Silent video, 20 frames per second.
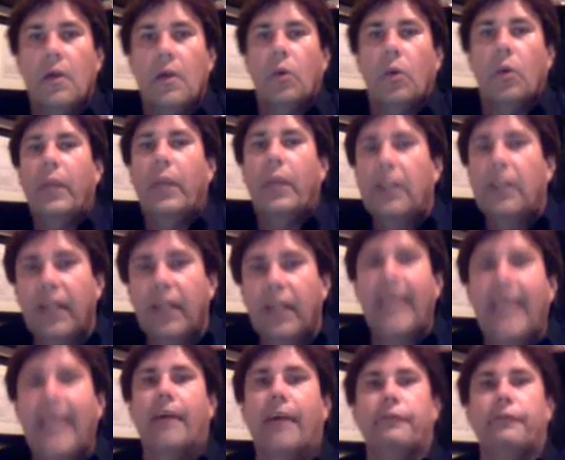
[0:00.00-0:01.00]
We
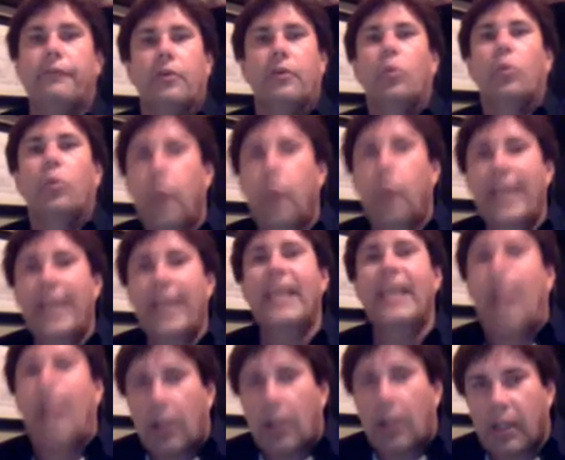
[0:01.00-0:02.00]
live,
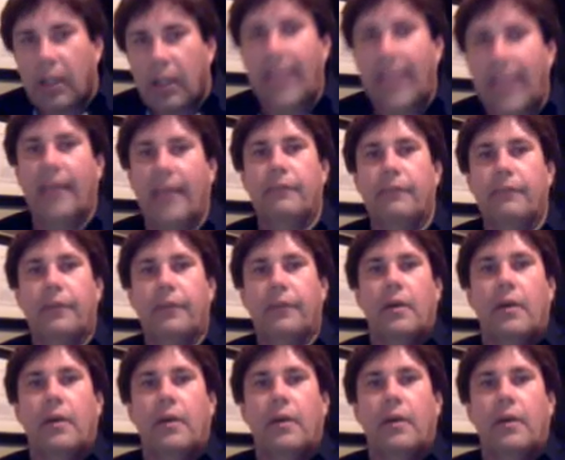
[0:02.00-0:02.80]
we live